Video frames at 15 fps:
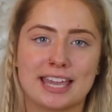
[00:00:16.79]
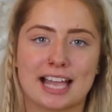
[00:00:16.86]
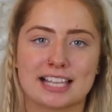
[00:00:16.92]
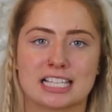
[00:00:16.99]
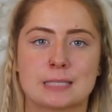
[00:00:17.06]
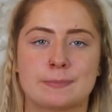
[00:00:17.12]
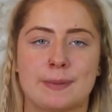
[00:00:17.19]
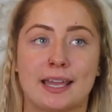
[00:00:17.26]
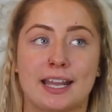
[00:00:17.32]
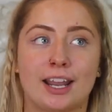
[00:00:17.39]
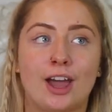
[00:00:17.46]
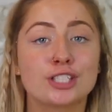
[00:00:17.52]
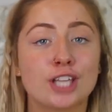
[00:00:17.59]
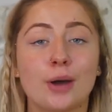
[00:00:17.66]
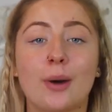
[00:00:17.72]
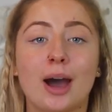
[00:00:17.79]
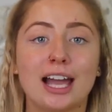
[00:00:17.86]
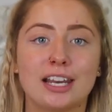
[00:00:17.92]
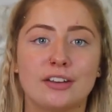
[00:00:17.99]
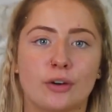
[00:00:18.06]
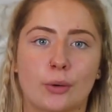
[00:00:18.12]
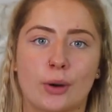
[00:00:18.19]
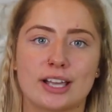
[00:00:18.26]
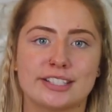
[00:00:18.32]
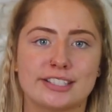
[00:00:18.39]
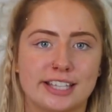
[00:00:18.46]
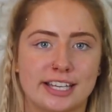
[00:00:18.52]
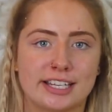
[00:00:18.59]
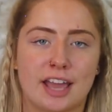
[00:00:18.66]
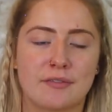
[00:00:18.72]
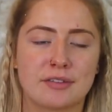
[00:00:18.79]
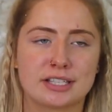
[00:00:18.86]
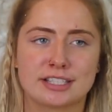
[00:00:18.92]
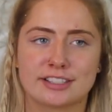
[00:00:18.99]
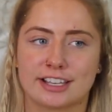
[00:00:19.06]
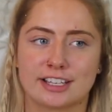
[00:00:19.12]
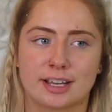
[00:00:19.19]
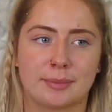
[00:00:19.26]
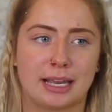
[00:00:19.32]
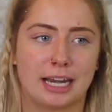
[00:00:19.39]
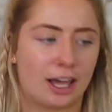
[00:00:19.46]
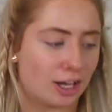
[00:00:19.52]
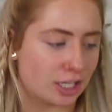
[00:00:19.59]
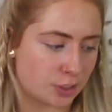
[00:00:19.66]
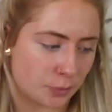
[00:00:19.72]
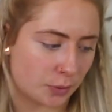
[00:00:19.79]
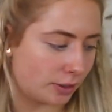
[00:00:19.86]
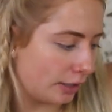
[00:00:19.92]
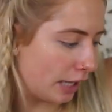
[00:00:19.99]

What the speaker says: as it's been so highly requested ever since I've done my last one.